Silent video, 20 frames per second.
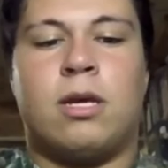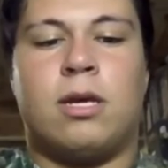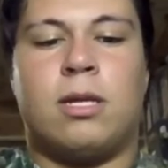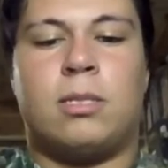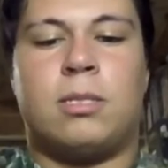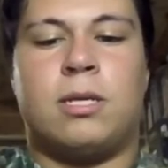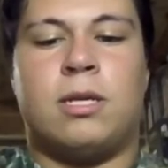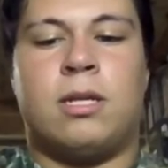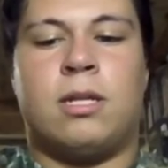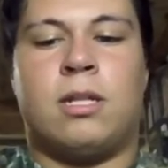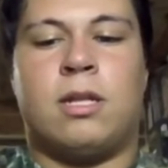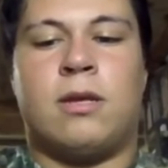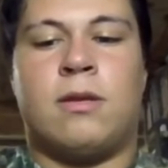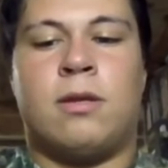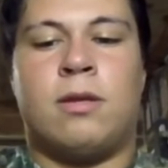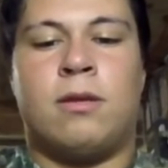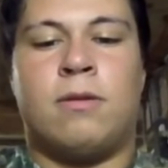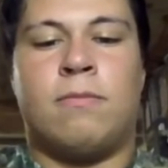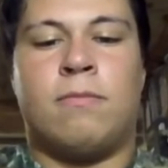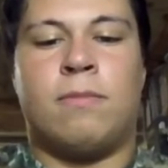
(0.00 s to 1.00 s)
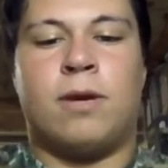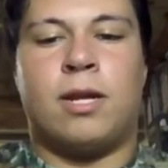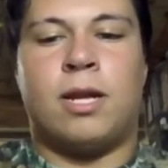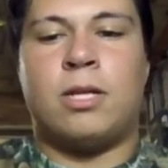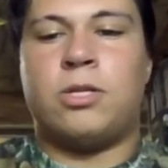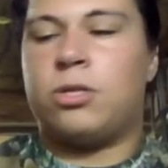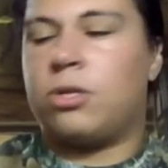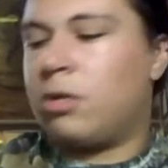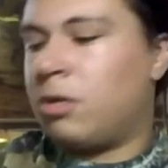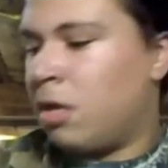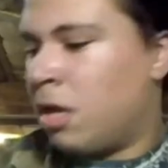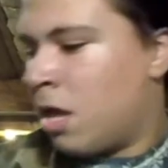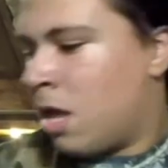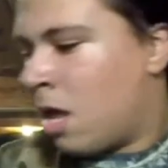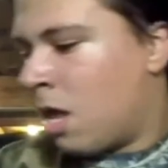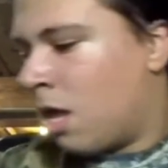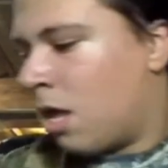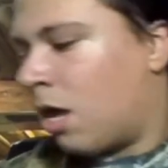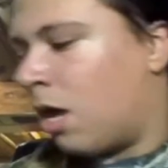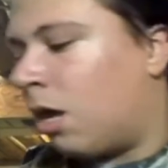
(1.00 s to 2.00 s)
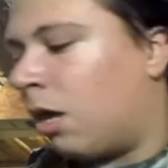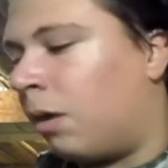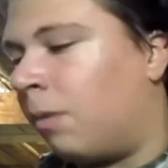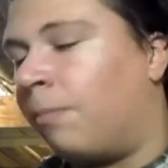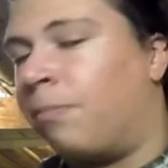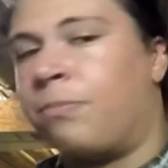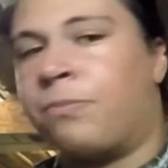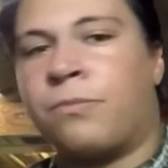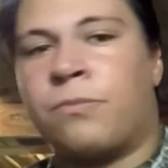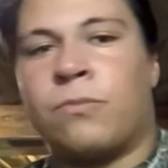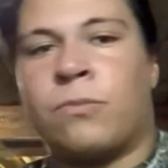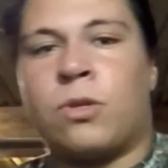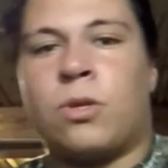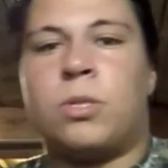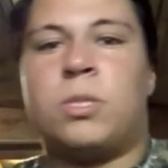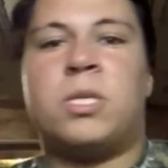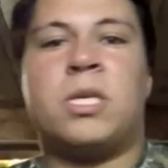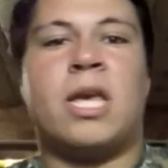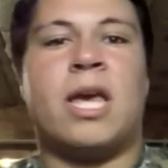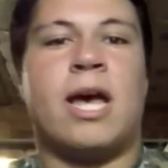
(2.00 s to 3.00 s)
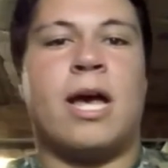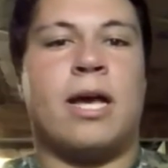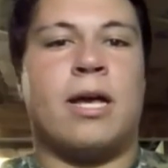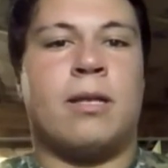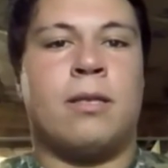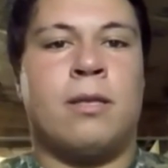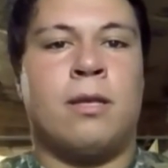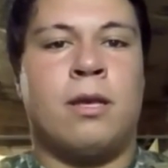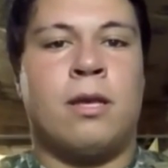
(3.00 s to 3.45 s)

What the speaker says: It's in my nature. So yeah,